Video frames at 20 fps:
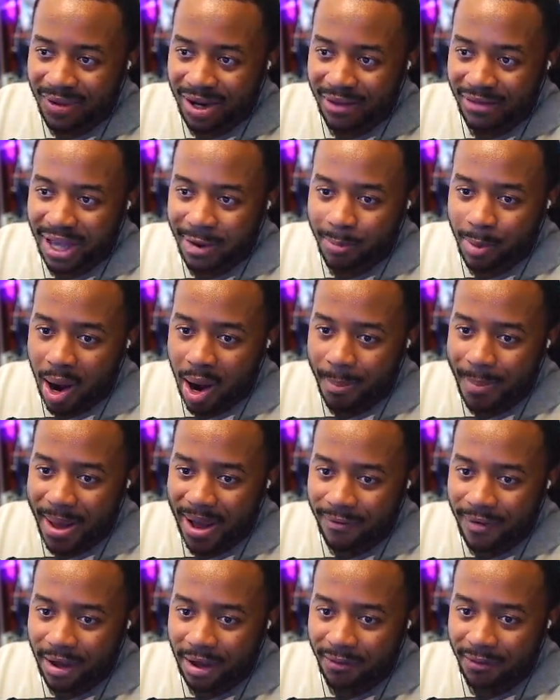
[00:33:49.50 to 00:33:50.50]
if they brought
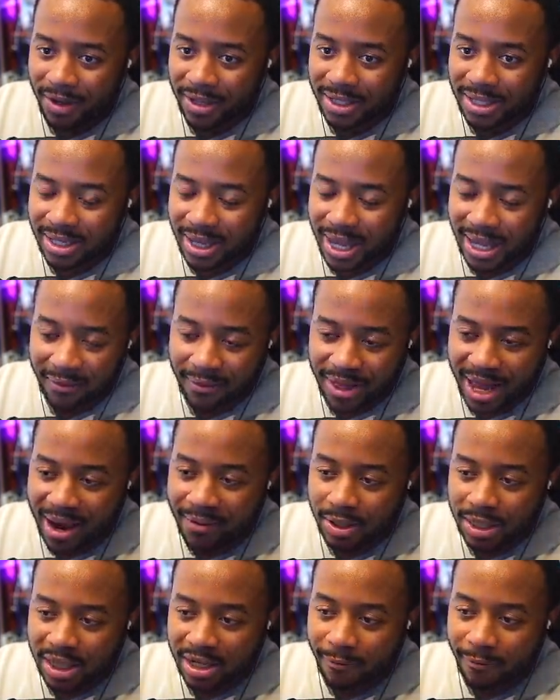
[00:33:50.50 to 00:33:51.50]
back Final Fantasy, like if they
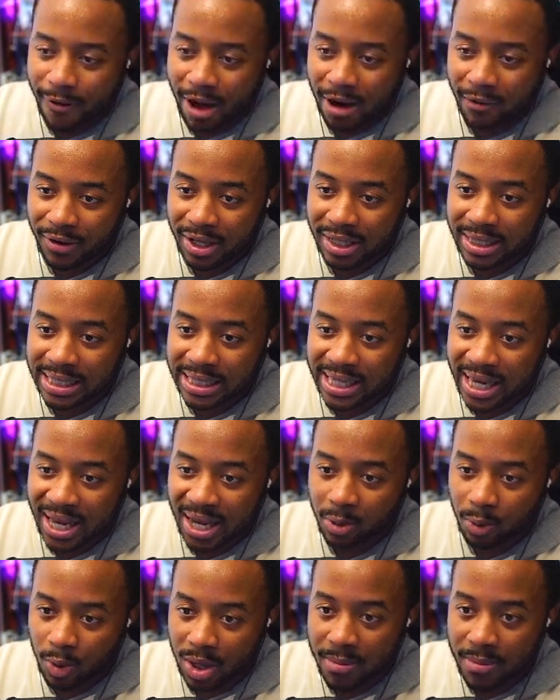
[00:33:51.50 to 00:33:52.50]
ever did a Final Fantasy
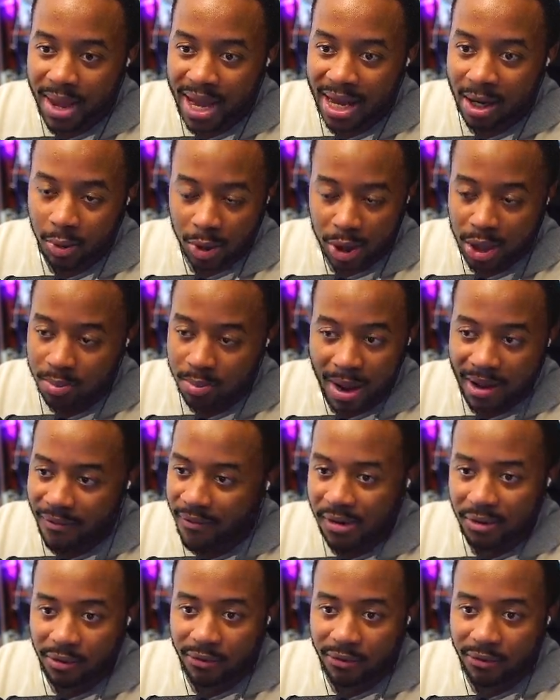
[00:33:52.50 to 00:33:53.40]
X remake, which is my favorite